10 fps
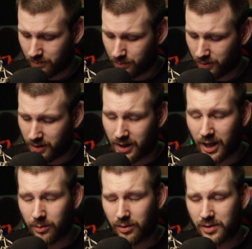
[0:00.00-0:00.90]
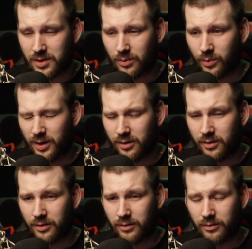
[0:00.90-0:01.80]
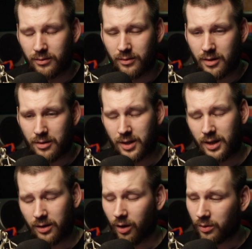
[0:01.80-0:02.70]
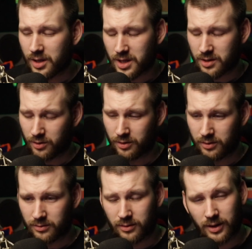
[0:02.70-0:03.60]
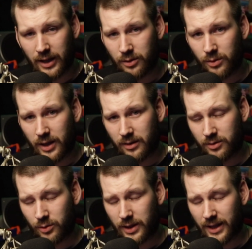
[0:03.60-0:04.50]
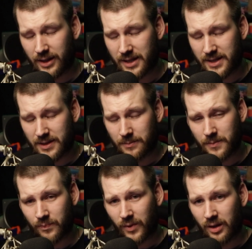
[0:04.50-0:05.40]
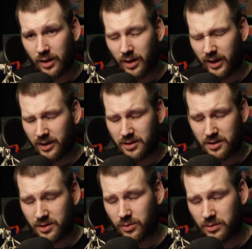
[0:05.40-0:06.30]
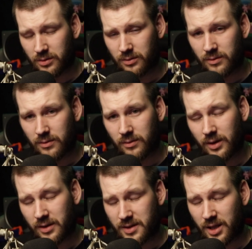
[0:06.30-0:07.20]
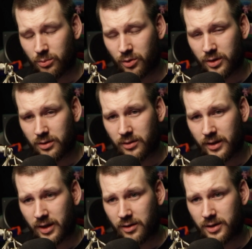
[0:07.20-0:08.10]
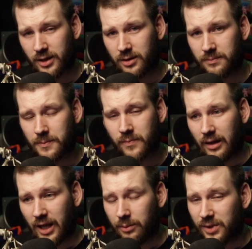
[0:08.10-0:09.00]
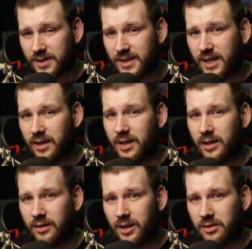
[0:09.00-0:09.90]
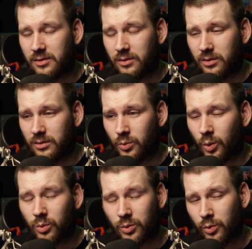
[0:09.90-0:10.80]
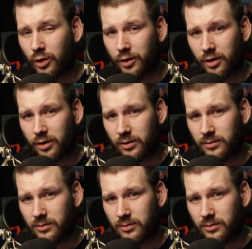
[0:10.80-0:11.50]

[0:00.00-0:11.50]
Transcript: put the cables where you think, oh, this is good, I'll do it like this, and then just do in the same order in the other end, I'm not saying that it won't work.